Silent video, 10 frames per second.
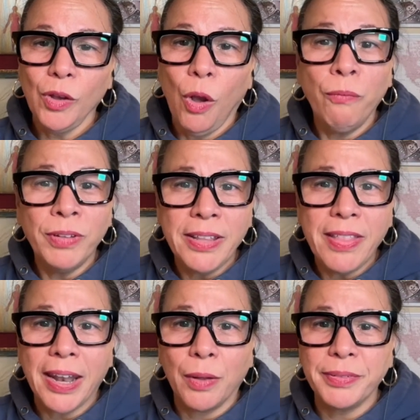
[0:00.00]
Hopefully
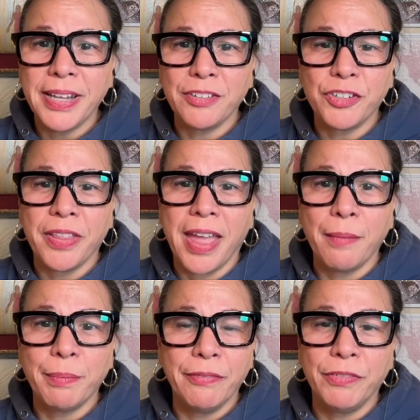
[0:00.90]
that helps answer
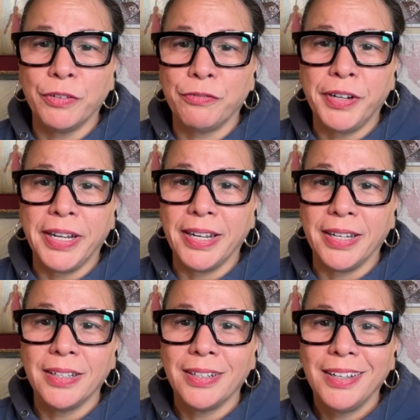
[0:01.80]
that, but feel free
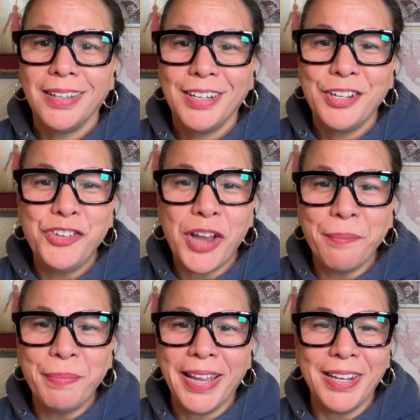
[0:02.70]
to
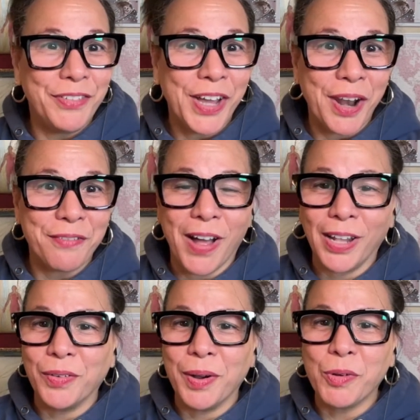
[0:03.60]
jump in if you got a
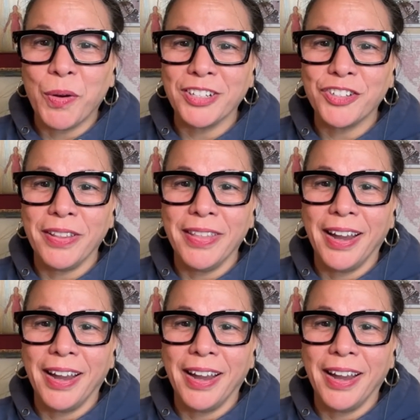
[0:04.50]
follow-up question